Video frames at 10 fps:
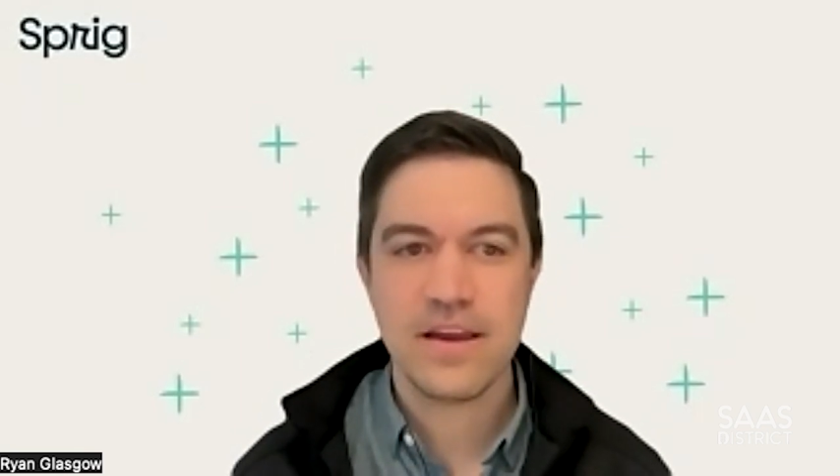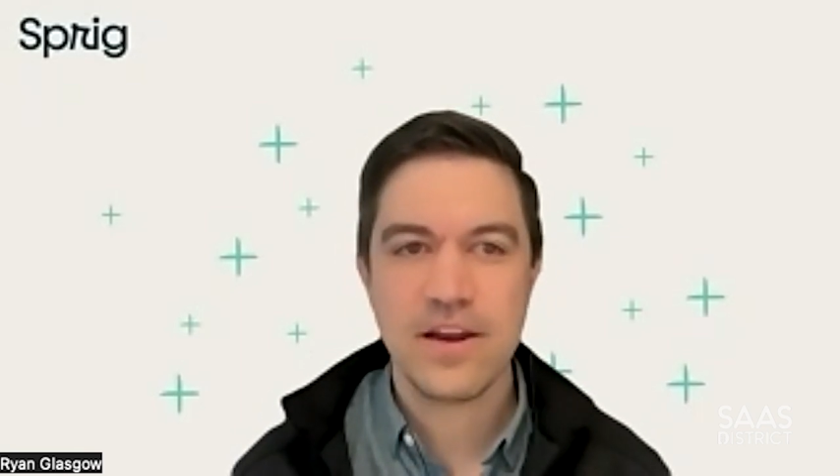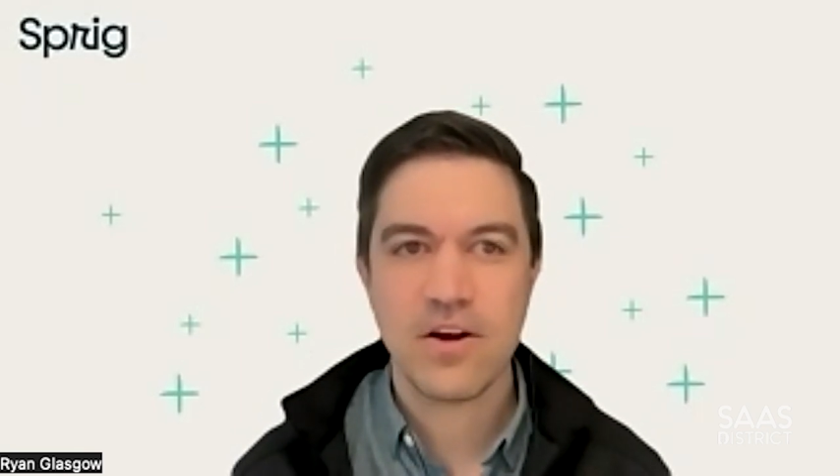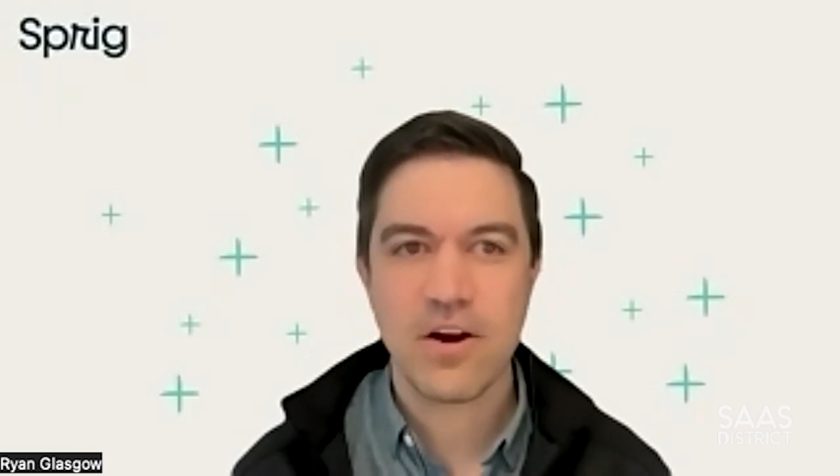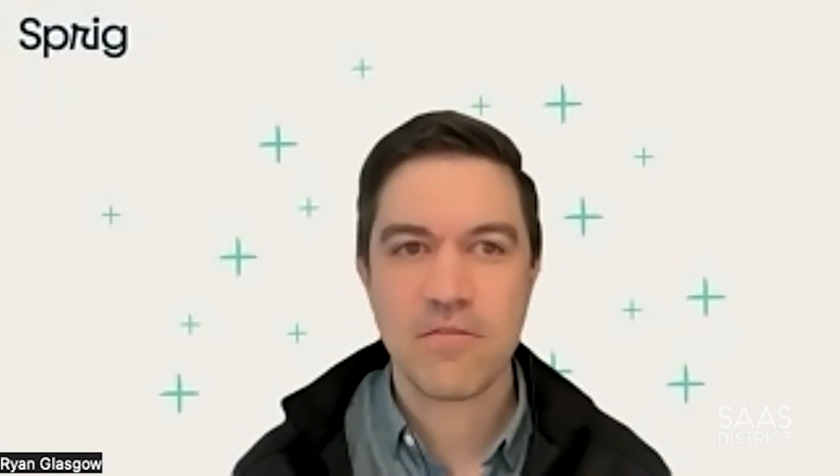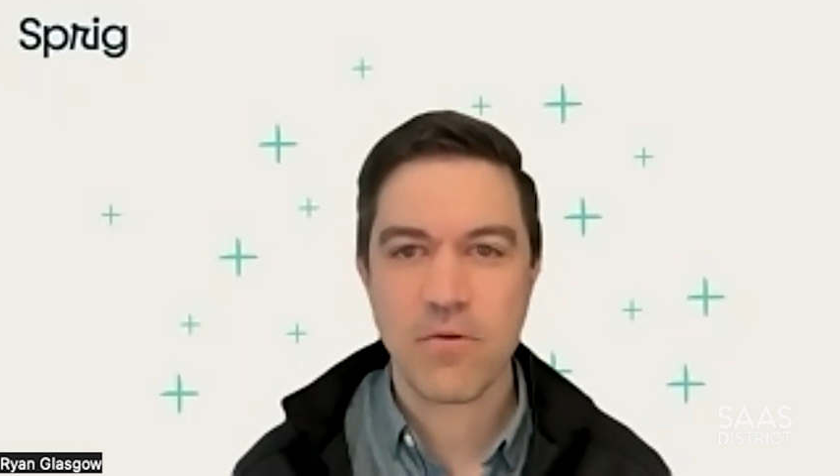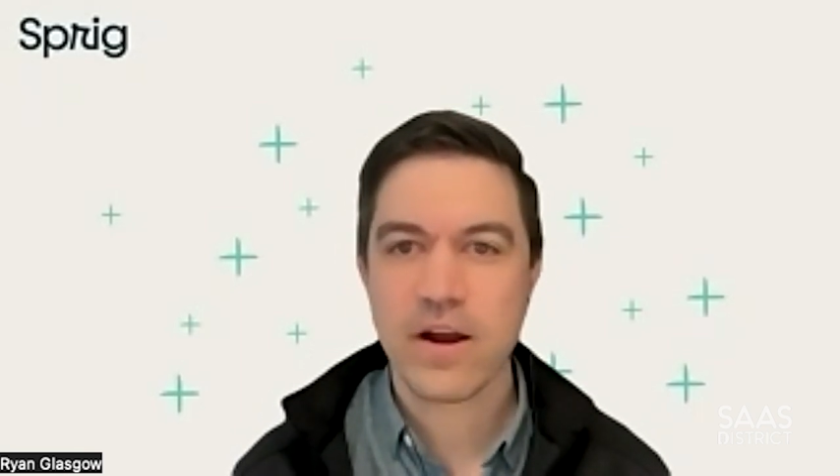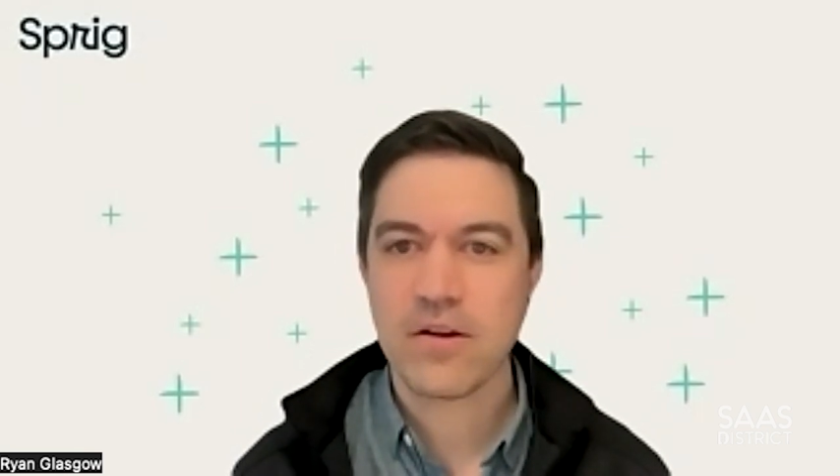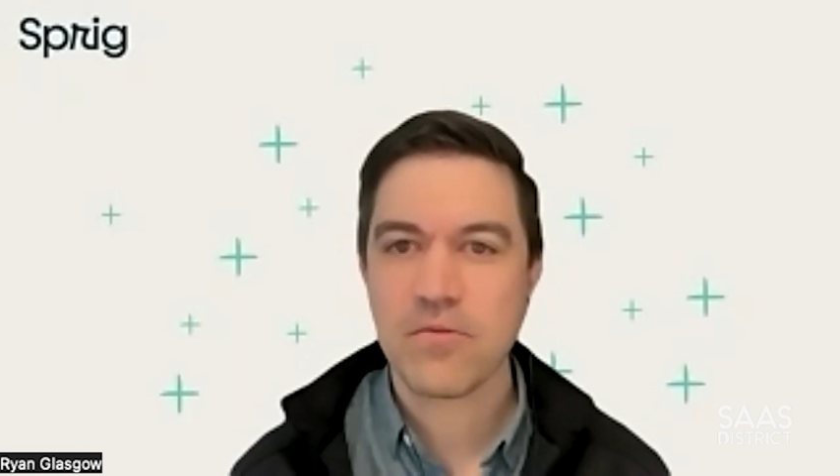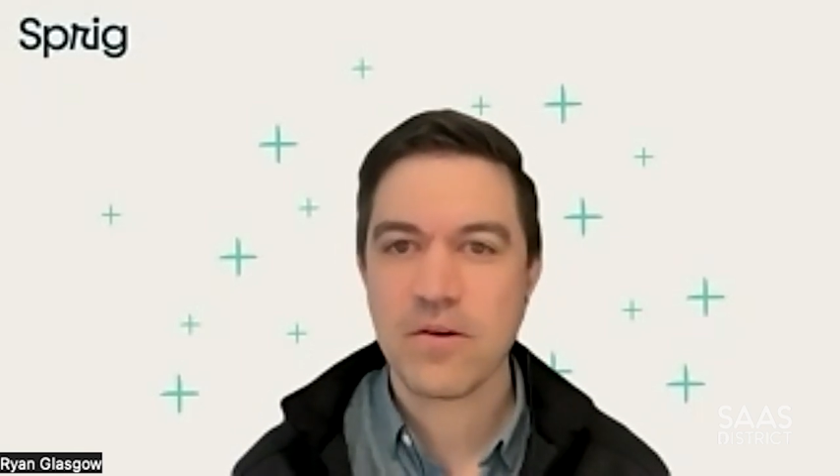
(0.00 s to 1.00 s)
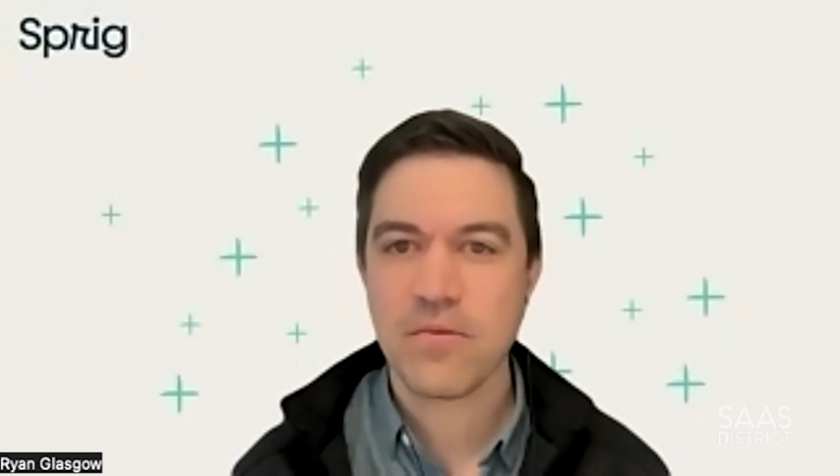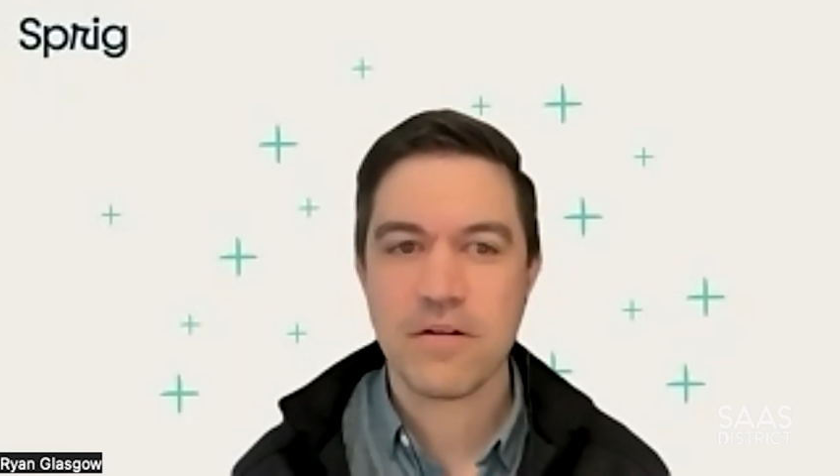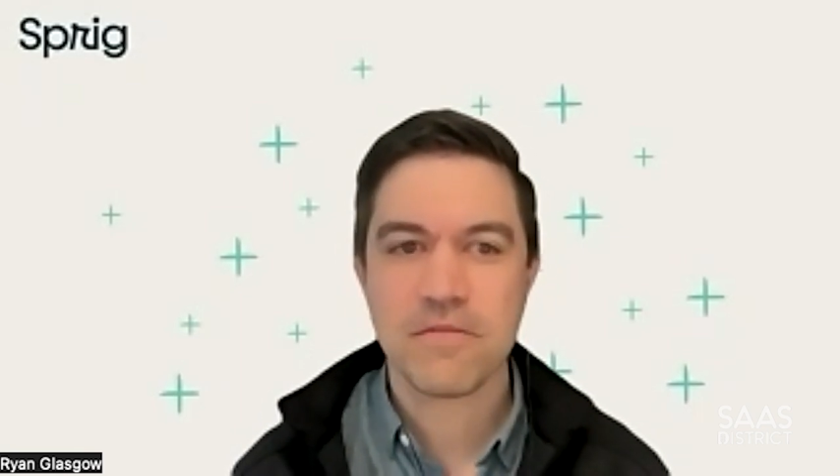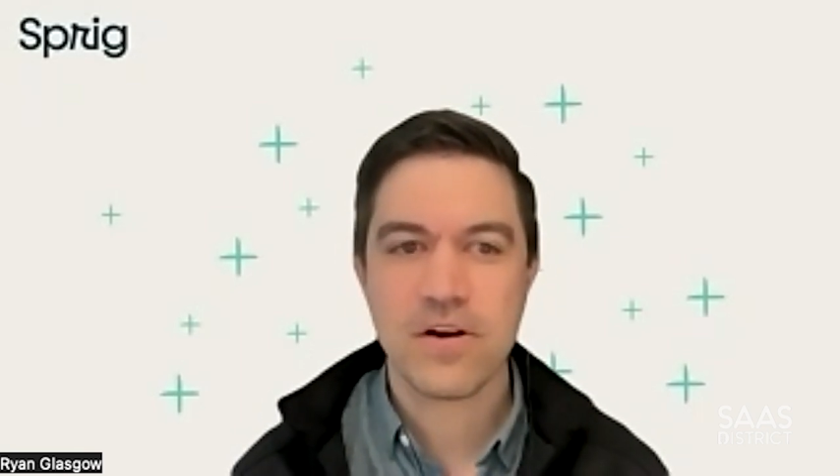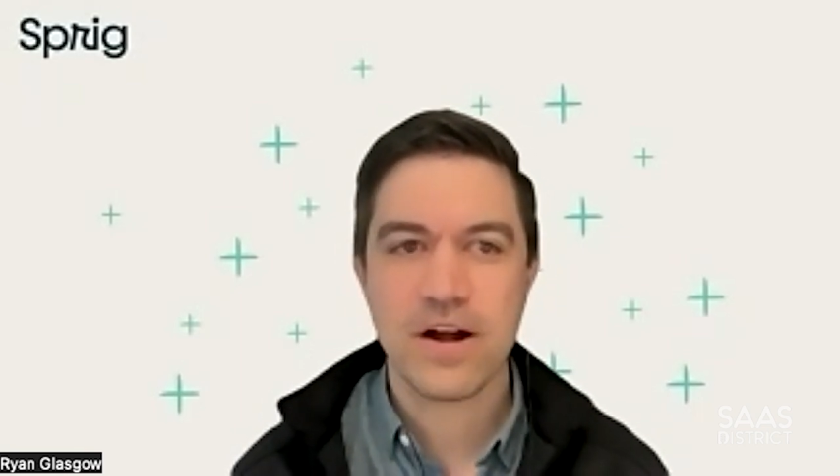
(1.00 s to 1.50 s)
you know, are working really well
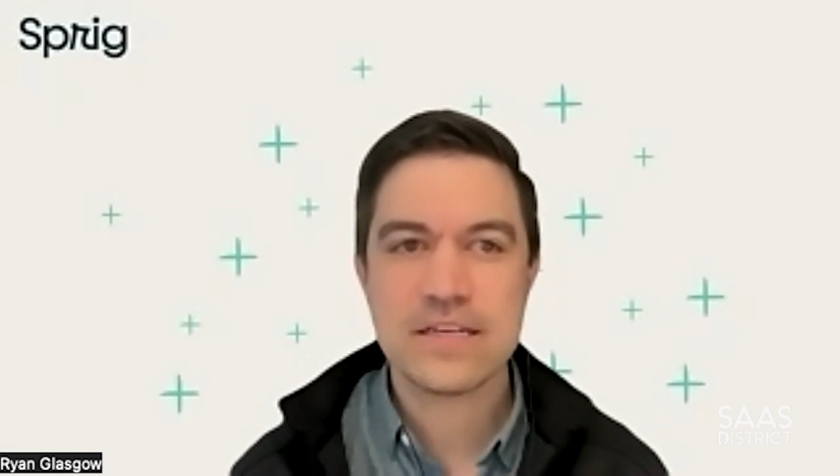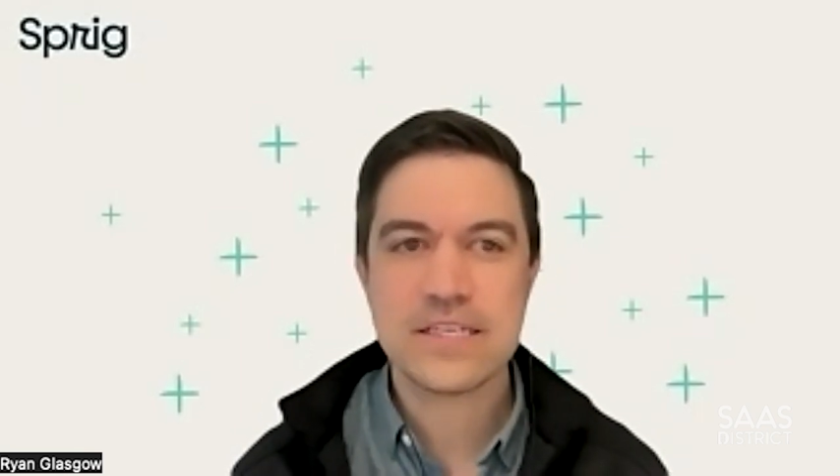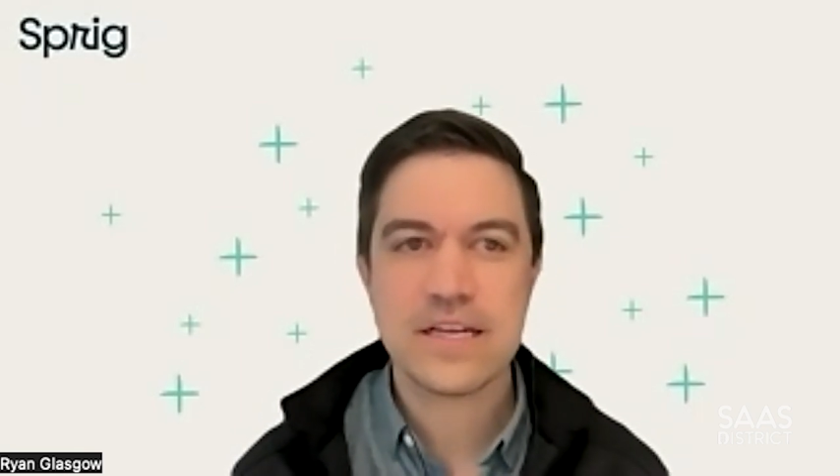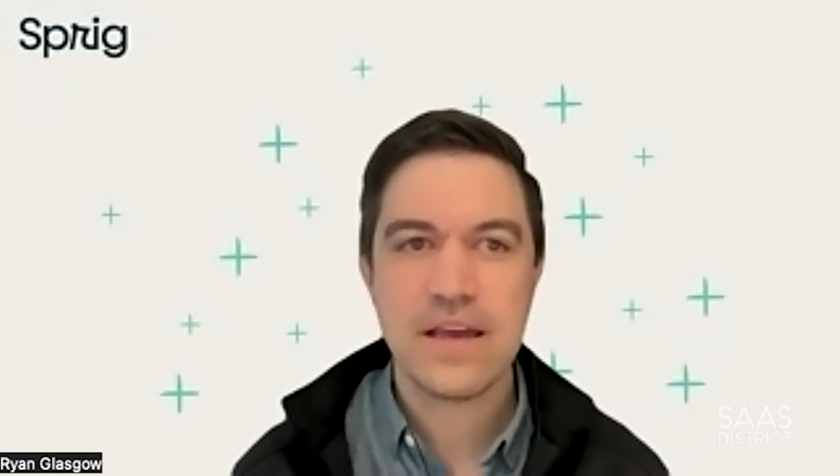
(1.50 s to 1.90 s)
for us,